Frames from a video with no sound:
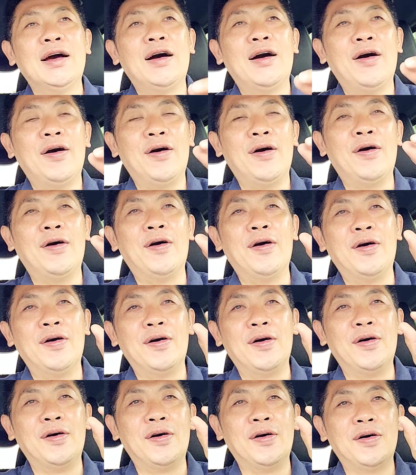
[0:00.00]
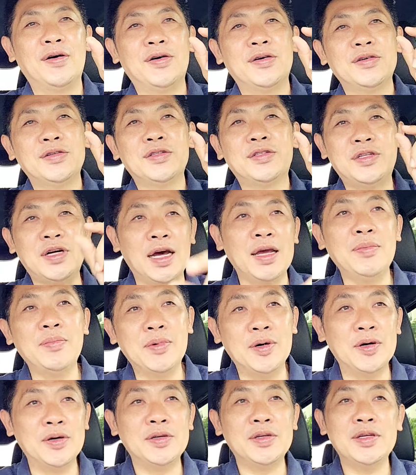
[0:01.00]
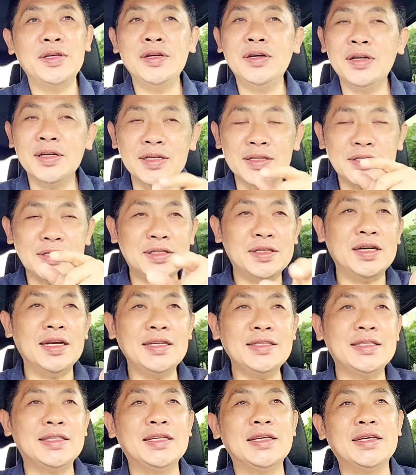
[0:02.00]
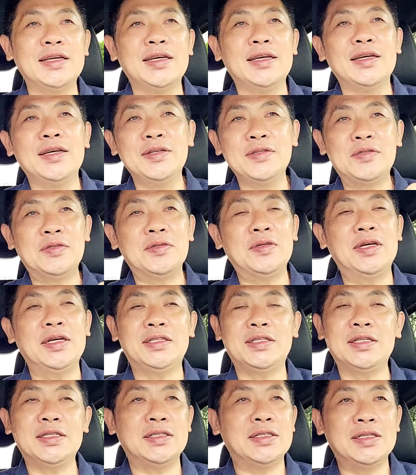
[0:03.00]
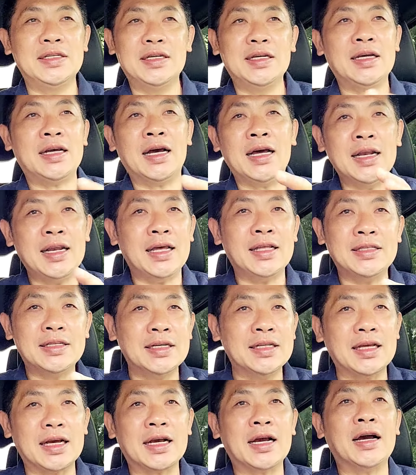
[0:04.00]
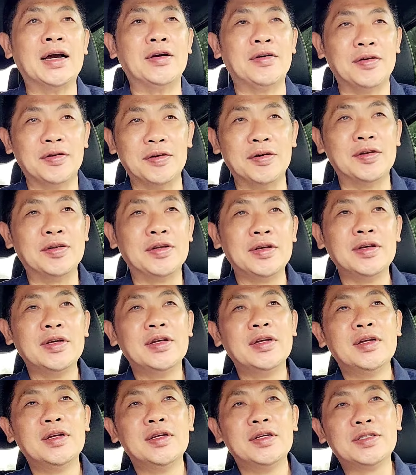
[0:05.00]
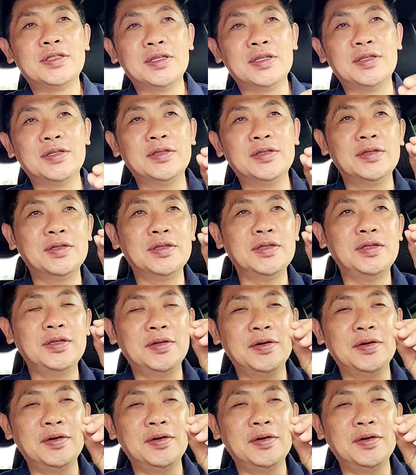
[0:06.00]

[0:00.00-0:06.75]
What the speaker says: or dry mode, you're gonna stress the insulation. It can't handle that kind of load. So you